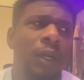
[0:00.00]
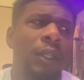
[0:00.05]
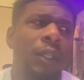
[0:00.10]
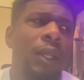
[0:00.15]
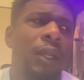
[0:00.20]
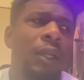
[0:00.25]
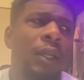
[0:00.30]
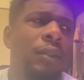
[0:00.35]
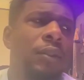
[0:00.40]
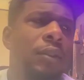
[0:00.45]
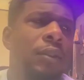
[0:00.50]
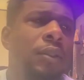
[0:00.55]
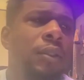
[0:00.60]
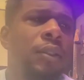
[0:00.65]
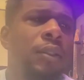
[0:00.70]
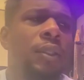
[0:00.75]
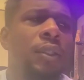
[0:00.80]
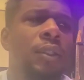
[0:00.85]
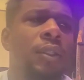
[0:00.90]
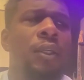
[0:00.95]
a lot of
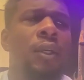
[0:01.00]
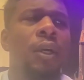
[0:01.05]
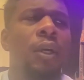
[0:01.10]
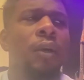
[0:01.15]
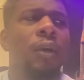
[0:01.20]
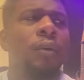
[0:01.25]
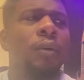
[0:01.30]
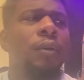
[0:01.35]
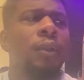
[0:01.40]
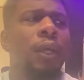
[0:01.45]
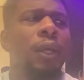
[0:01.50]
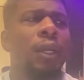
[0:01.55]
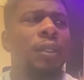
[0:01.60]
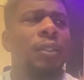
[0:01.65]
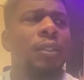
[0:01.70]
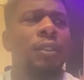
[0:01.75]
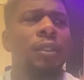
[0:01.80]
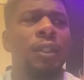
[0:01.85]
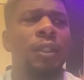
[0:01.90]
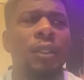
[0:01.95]
shit to go, a lot of
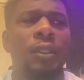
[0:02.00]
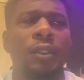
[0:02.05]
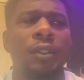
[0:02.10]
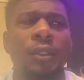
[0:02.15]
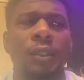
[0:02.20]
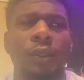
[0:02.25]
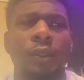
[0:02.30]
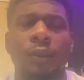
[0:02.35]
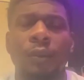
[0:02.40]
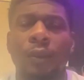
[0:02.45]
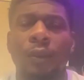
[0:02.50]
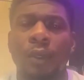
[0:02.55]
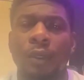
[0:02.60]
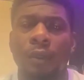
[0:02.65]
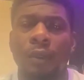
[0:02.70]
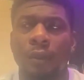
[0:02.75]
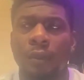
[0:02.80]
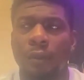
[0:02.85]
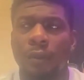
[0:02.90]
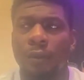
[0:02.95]
things to
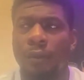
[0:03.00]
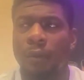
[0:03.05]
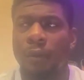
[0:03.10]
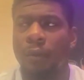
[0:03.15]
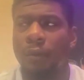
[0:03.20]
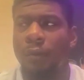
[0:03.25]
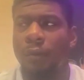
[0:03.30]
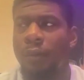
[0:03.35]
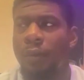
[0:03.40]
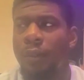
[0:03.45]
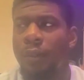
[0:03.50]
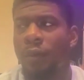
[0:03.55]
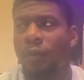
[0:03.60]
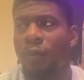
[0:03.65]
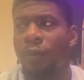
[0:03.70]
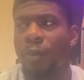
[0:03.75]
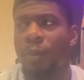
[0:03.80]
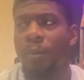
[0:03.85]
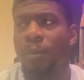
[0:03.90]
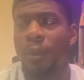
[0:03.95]
do, stuff
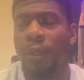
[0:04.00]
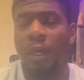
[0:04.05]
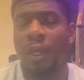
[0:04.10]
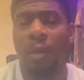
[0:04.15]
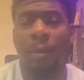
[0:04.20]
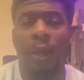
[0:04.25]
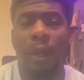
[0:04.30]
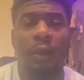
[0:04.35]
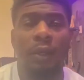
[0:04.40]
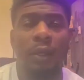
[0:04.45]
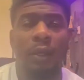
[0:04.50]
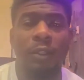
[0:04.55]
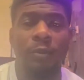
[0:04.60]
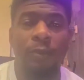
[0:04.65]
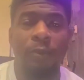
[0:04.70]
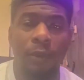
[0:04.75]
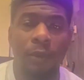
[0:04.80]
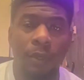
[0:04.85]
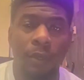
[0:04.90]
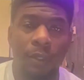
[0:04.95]
for people to come out and
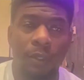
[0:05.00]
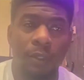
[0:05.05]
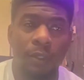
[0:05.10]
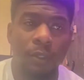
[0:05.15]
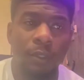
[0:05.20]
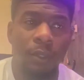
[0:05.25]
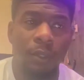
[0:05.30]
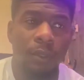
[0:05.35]
experience.